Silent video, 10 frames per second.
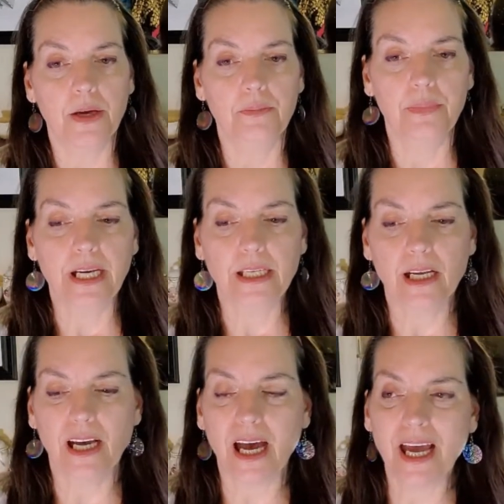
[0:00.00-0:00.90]

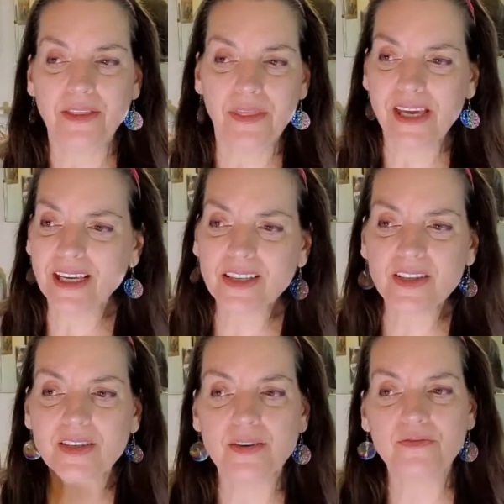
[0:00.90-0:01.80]
But I think
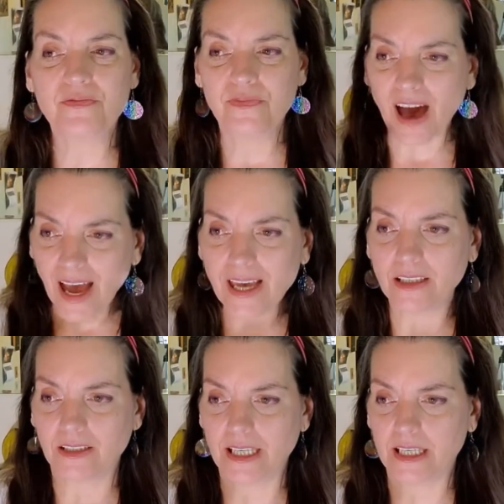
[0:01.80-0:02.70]
it's the
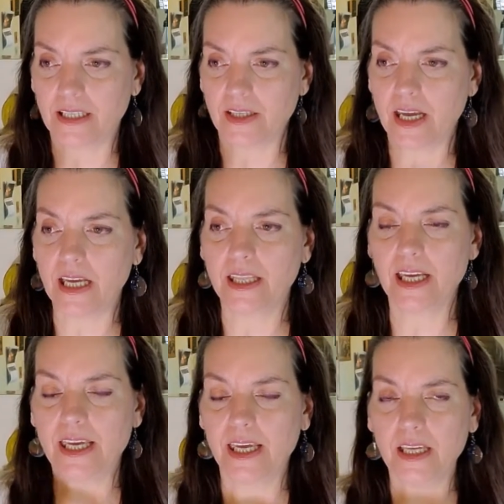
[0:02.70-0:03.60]
violet and the
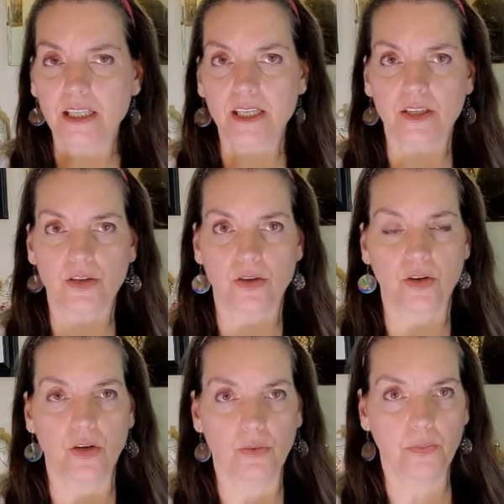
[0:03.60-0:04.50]

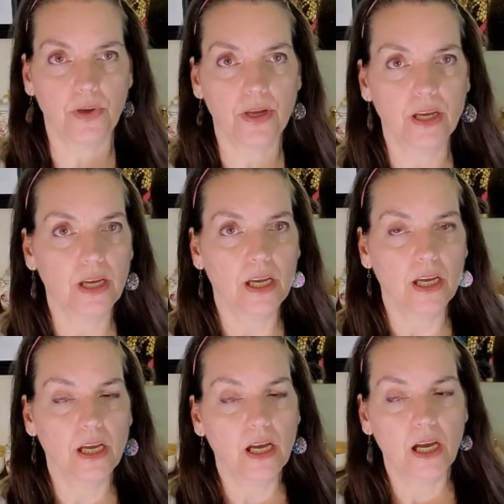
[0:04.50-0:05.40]
heliotrope.
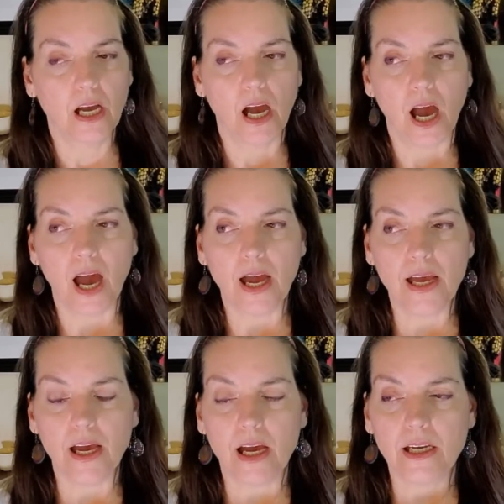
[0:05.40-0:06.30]

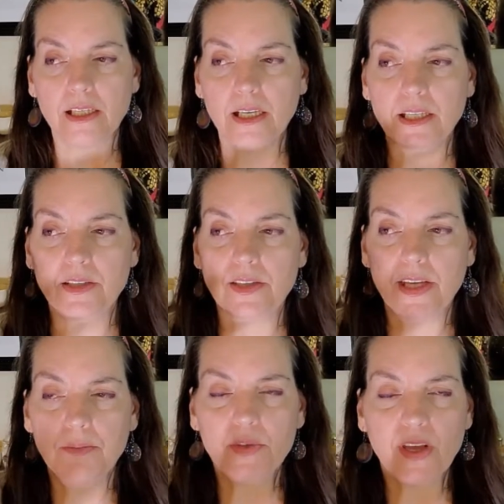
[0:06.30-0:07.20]
I, it
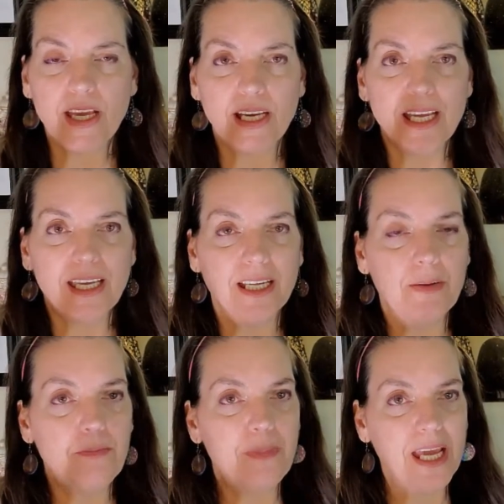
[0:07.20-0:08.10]
seems like I get a
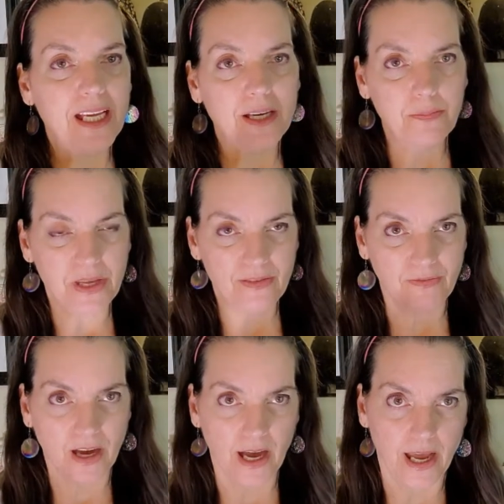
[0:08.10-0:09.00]
makeup-y
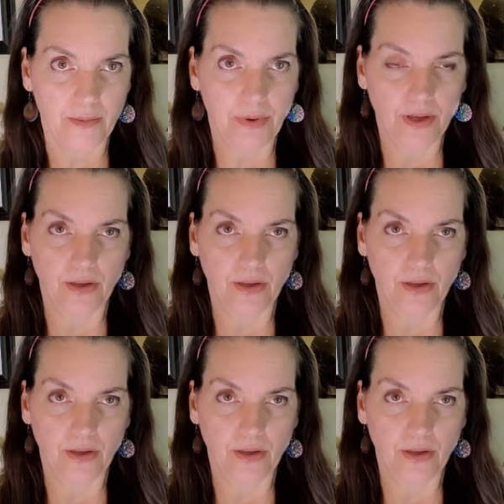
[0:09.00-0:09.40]
vibe